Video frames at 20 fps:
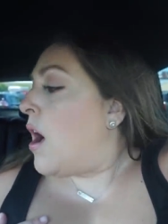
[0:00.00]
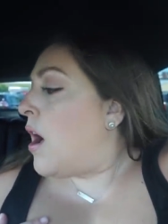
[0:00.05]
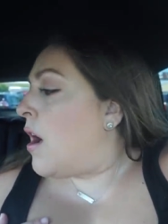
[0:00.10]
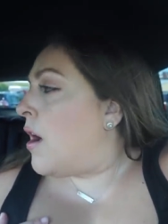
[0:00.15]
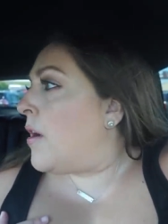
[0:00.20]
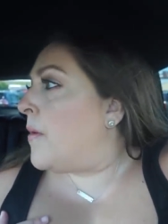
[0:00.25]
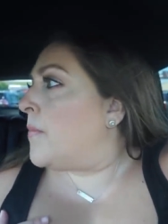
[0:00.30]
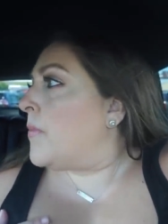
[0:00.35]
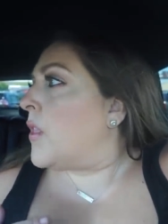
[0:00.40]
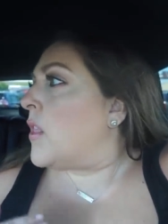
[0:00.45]

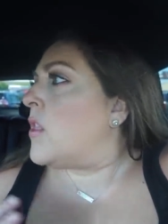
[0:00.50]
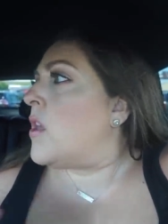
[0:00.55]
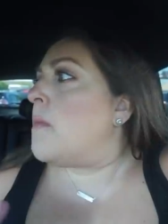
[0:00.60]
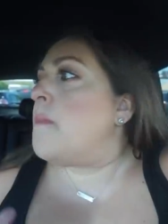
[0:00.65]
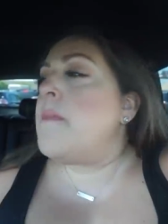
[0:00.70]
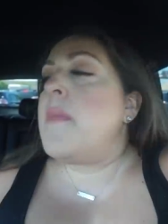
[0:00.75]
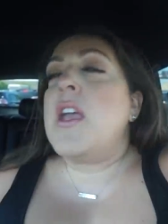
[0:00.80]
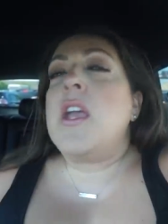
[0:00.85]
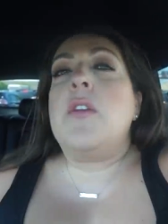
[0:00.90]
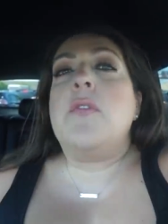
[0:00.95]
Um, the
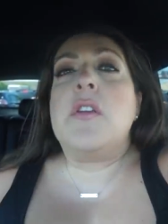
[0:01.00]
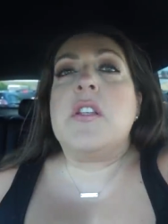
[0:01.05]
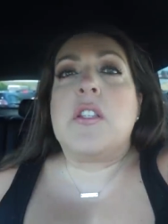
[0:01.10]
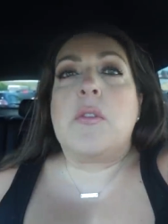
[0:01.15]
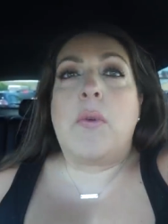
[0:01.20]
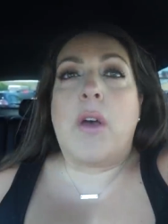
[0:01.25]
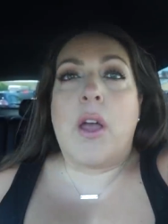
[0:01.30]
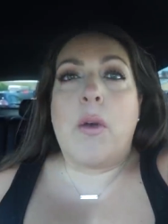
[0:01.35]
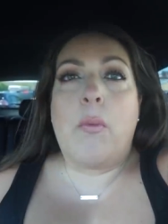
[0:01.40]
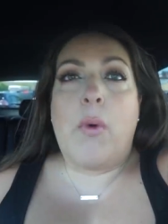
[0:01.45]
main reason
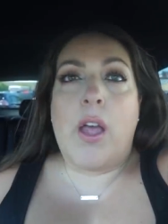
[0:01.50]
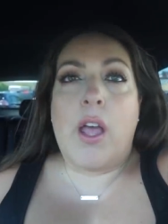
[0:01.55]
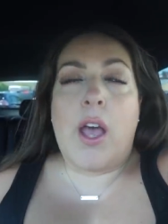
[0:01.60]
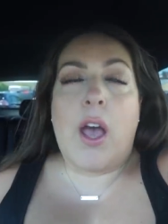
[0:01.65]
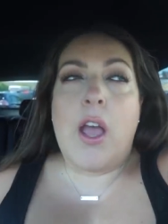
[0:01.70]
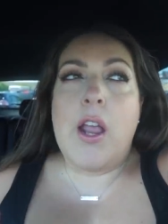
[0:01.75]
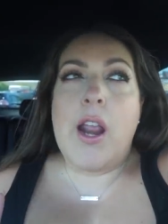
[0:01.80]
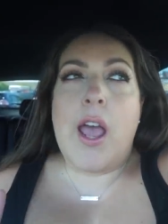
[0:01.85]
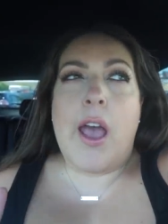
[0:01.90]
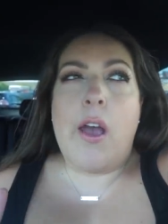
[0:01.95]
why I went
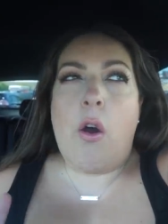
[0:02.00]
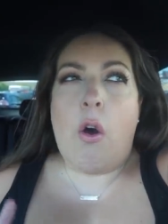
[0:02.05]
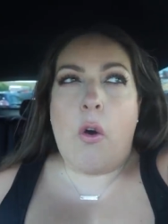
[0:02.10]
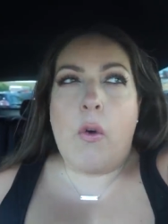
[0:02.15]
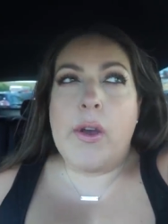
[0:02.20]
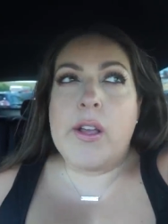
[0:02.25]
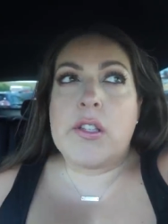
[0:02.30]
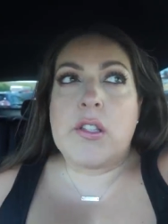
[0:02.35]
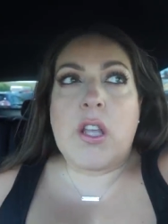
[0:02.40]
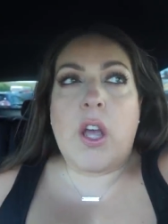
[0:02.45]
and I
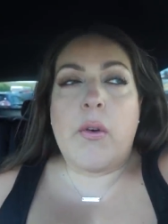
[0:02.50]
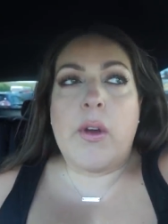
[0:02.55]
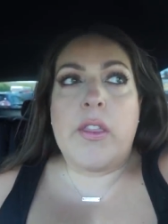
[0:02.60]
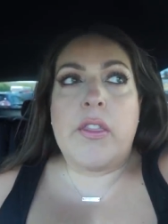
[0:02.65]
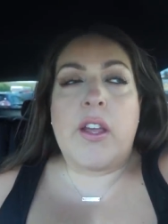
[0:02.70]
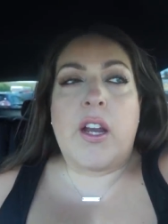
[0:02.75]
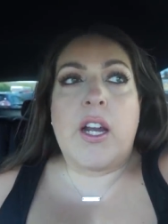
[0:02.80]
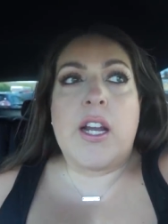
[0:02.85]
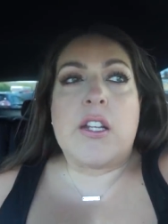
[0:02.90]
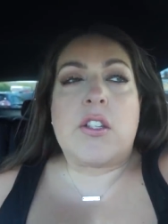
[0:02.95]
always go in
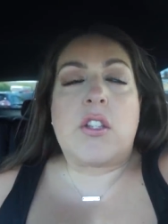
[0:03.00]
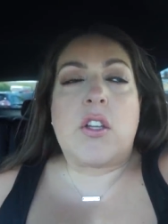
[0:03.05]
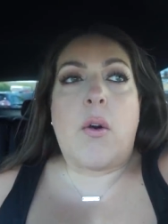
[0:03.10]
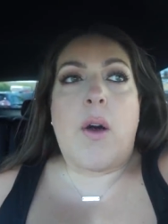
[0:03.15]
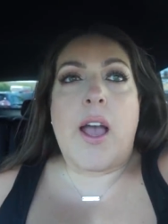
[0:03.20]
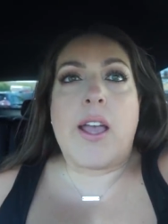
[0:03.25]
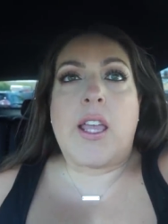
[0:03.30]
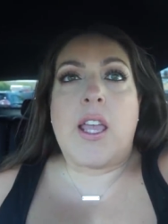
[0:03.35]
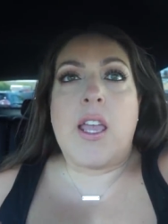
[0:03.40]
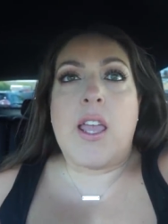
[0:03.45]
there is so
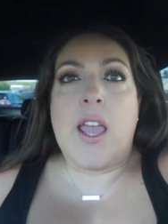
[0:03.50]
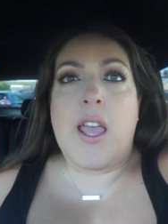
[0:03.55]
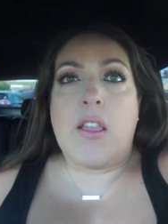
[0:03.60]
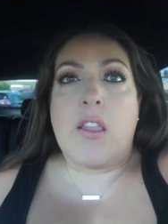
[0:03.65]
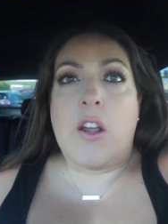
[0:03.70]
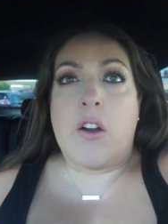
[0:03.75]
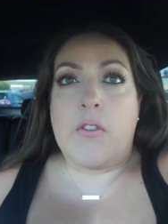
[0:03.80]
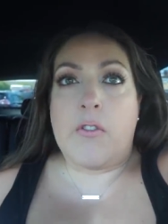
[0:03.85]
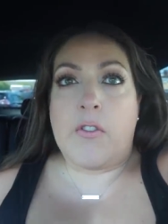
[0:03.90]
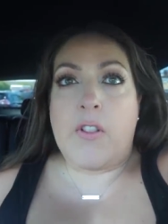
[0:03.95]
I can get
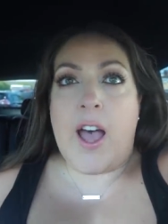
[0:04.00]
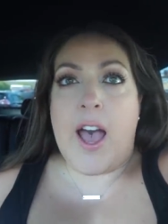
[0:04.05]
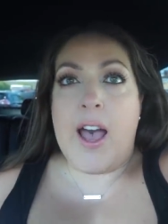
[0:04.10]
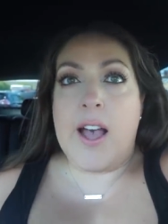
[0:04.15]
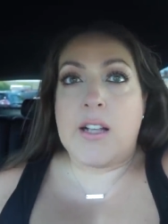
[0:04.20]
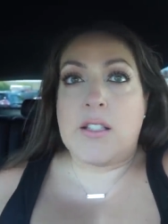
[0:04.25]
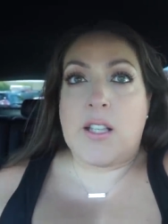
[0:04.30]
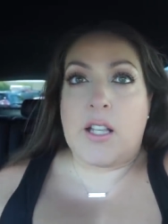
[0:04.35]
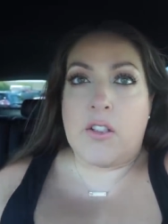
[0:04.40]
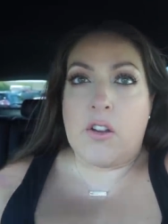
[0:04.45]
their
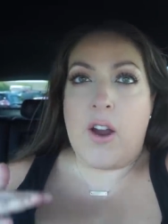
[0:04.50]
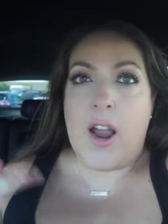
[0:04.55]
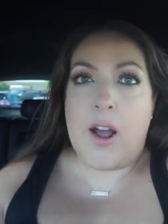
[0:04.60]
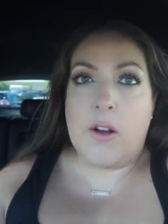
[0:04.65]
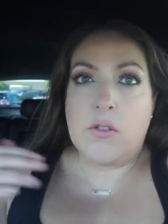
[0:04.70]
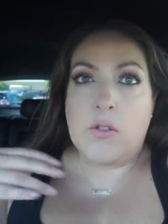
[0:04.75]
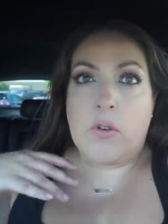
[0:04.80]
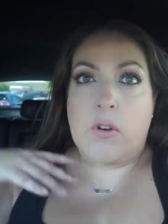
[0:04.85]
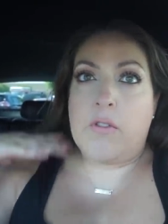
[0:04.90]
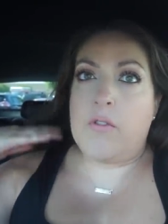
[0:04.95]
flags, like their
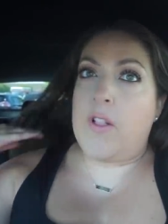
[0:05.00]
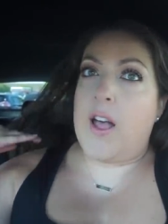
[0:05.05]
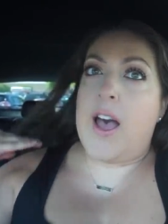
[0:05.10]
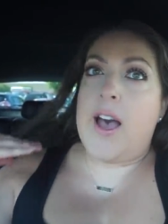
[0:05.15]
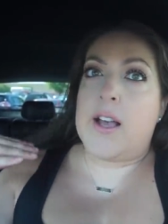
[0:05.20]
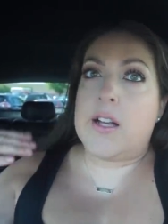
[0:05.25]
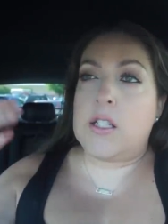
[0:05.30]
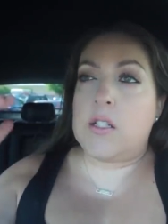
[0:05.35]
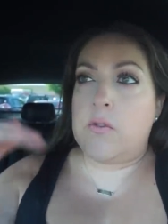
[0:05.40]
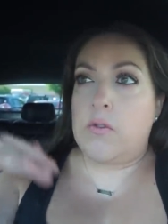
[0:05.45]
outdoor
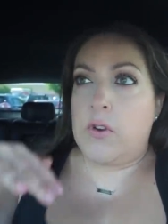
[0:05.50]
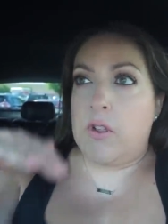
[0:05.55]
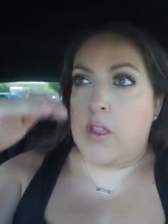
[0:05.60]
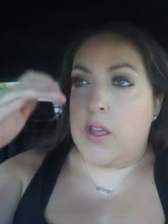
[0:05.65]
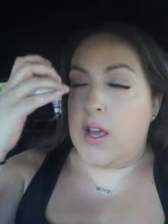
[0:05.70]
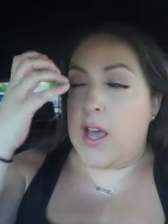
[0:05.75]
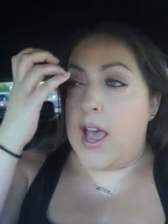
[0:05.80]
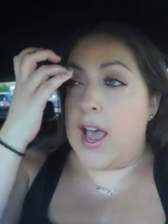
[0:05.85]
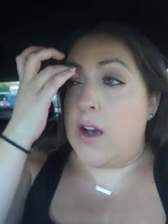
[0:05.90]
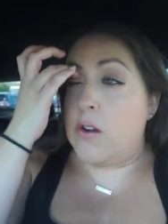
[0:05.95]
flags for
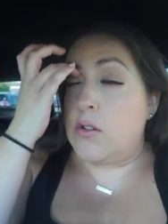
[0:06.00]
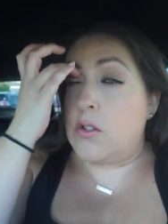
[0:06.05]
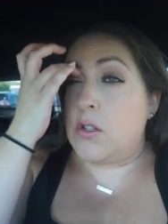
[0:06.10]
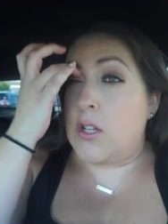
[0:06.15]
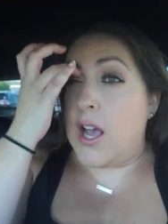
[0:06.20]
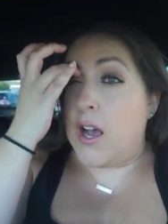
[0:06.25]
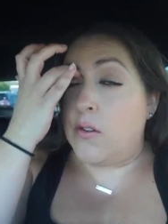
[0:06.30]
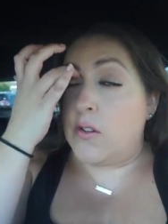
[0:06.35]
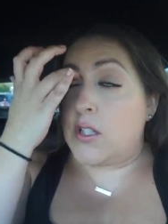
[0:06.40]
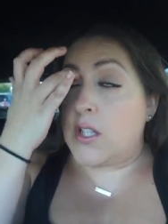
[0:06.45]
the out
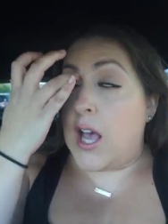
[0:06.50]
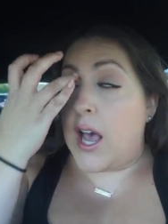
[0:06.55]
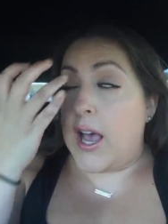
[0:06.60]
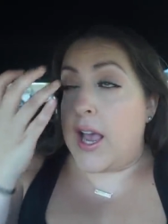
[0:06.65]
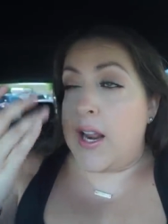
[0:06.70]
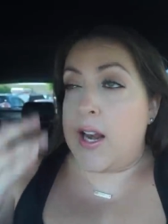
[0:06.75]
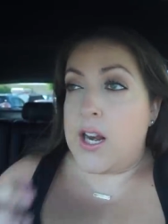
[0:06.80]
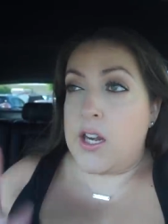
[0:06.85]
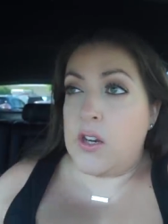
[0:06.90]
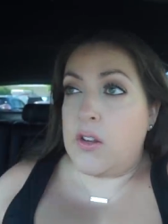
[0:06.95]

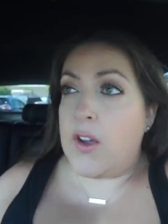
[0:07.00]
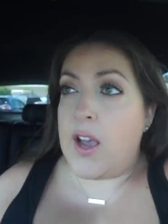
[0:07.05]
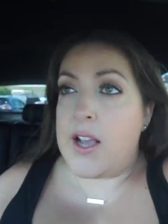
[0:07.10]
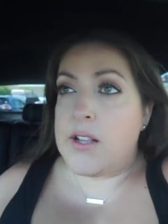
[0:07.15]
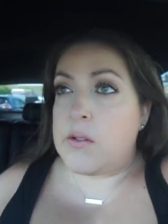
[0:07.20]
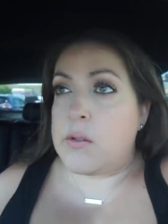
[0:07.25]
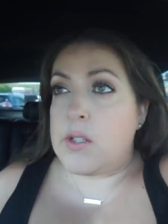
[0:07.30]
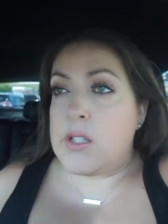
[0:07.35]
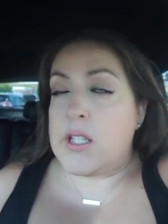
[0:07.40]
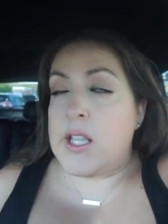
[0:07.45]
outside, and you
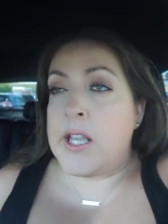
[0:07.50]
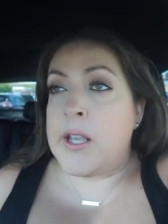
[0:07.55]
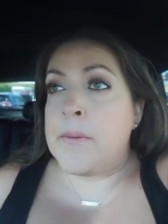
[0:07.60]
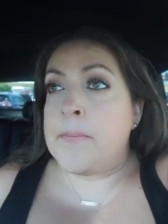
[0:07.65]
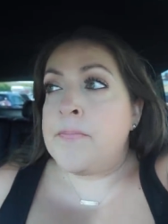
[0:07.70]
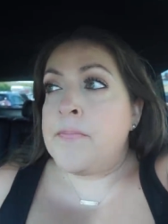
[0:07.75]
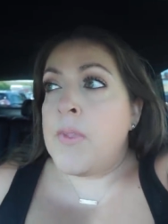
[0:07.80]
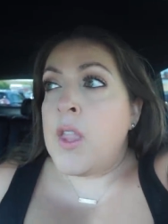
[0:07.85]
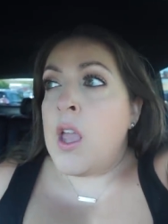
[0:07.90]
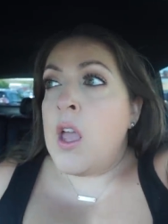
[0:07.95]
guys will see.
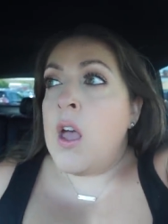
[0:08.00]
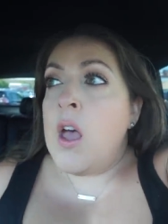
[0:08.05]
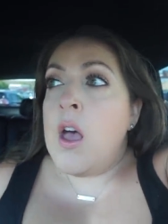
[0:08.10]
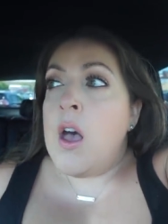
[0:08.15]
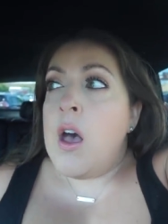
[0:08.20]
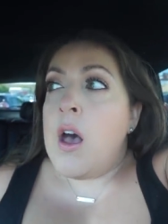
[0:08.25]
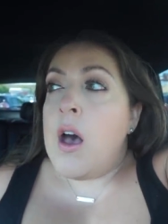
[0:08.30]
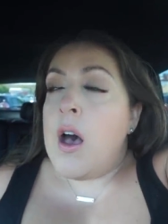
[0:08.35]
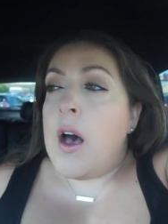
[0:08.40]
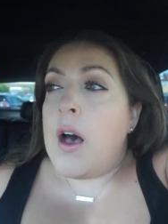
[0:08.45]

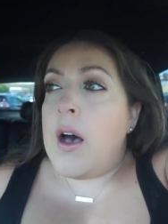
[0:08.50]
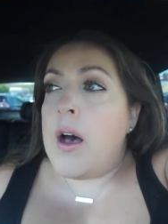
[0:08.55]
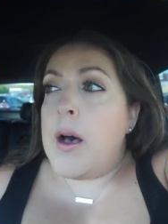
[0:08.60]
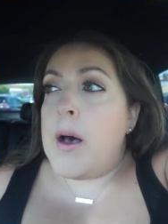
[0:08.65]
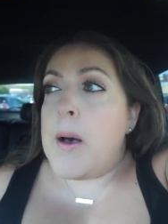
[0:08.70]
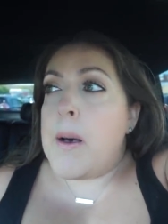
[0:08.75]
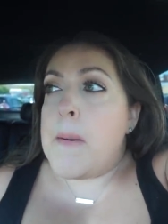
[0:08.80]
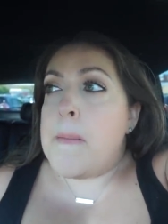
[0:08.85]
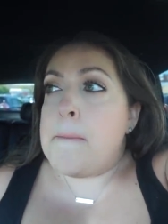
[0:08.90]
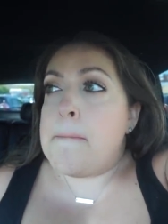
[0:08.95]

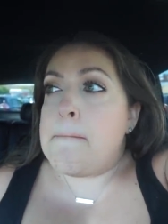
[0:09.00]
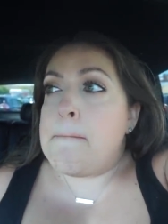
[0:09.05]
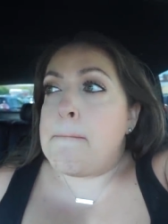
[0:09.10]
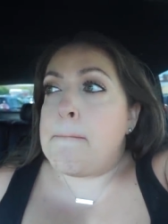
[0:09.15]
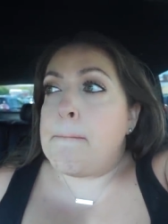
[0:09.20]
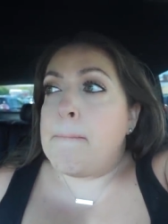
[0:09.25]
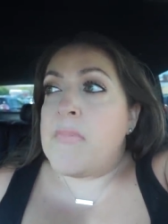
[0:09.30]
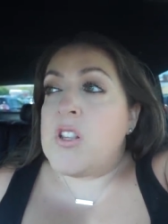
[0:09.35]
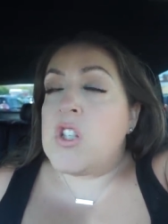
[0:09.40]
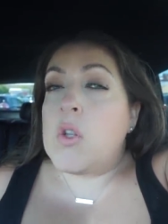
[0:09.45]

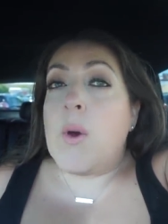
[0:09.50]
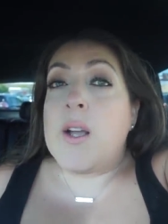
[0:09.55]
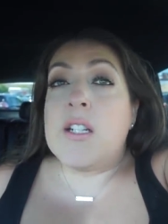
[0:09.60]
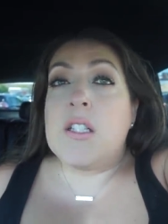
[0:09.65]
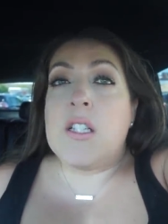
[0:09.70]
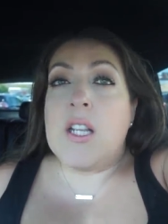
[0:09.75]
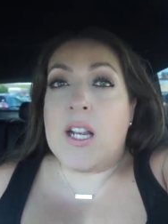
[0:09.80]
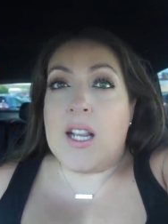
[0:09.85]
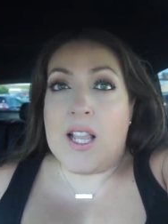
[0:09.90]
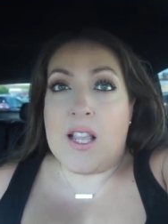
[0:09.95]
Um, so I
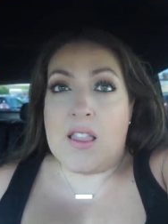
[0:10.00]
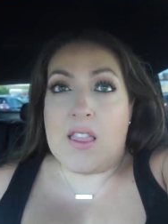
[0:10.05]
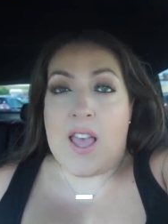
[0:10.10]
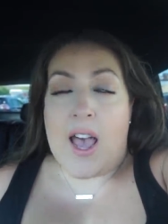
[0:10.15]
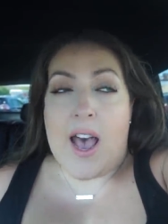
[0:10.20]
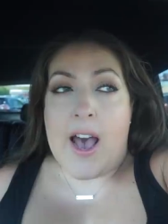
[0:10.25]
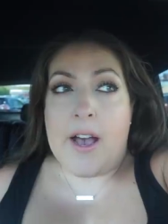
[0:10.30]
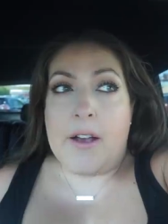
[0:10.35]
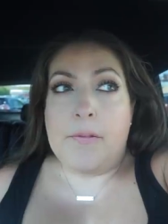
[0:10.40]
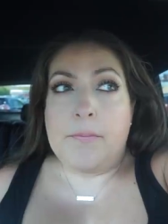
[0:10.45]
did get
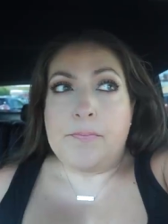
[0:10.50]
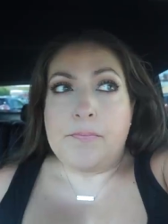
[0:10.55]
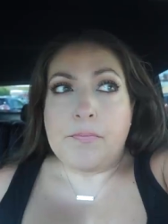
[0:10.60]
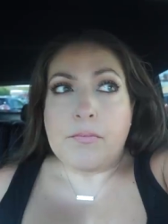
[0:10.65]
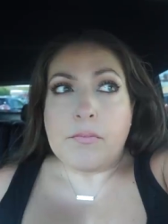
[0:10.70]
that.